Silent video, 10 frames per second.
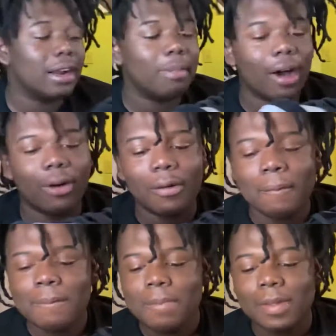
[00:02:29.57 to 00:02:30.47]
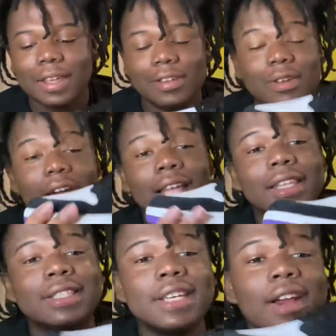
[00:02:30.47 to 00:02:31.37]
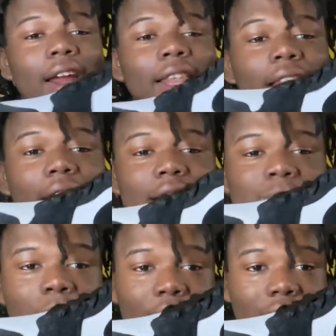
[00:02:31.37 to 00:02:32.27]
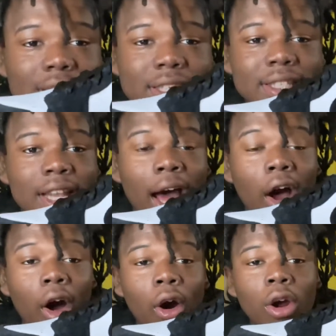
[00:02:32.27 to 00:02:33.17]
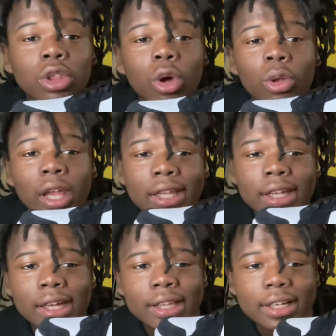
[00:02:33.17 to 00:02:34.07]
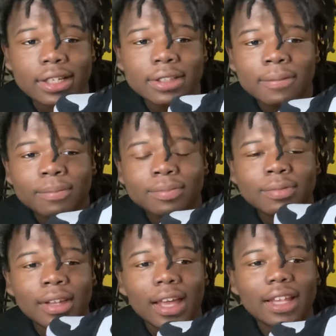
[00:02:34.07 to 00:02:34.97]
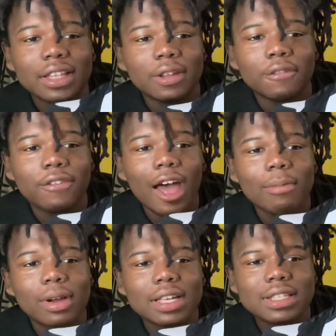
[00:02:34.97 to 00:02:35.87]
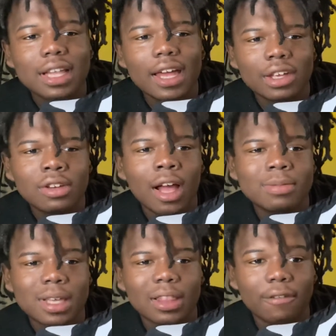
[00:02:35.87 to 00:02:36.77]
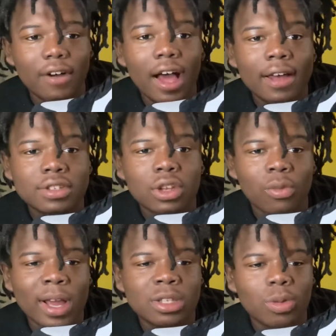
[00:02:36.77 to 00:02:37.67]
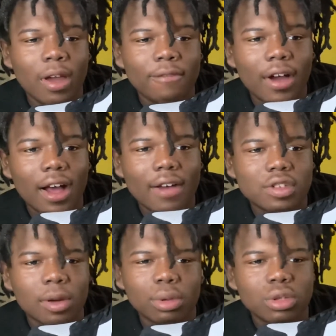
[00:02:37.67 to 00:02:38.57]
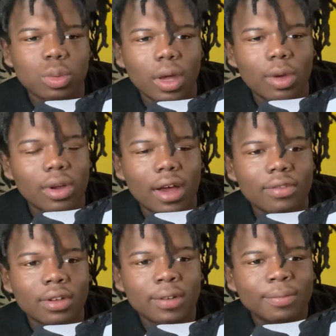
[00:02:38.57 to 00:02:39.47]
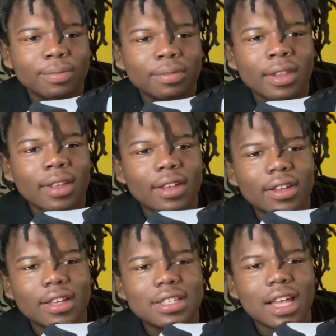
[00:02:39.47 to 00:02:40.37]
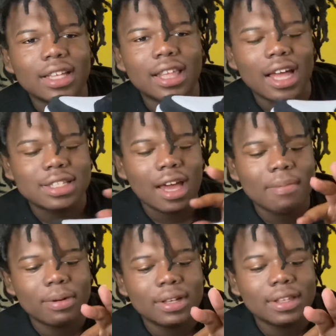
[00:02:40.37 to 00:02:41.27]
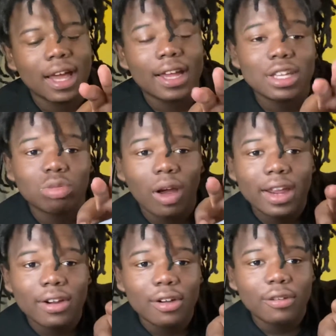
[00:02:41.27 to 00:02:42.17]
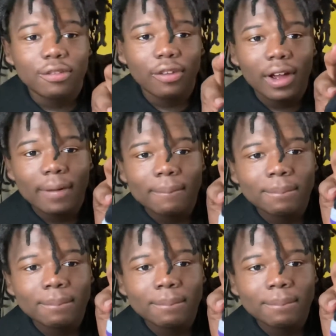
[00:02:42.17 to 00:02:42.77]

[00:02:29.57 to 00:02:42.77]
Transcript: about? You can't sit here and lie. These motherfuckers is not hard though. Like, look at these. And like the fabric, it's like, you know what I'm saying, the fives, the red suede fives or the blue suede, whatever. It's like that type of, like, it's right here on the front